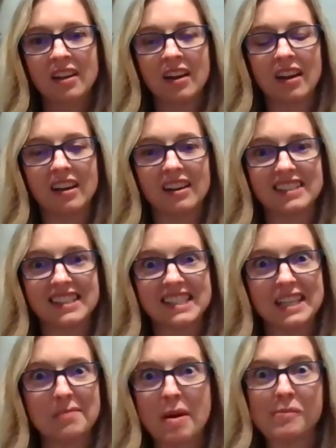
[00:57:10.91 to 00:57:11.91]
to
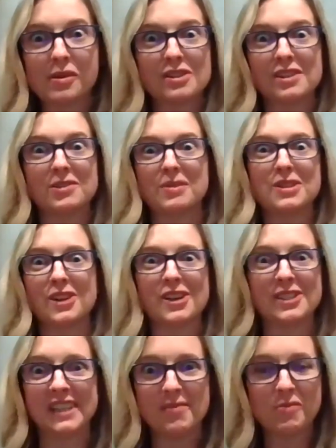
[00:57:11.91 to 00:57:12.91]
see members as we start
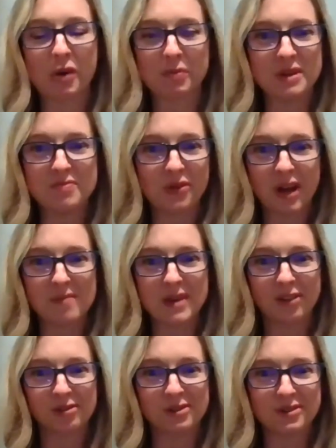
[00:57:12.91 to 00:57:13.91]
seeing more people
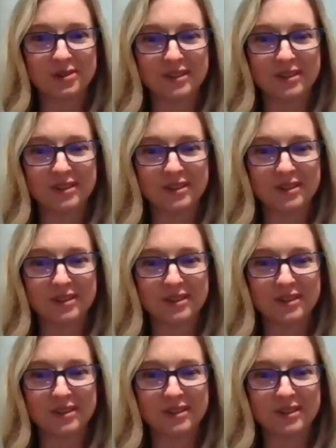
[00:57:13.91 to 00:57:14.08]
coming through,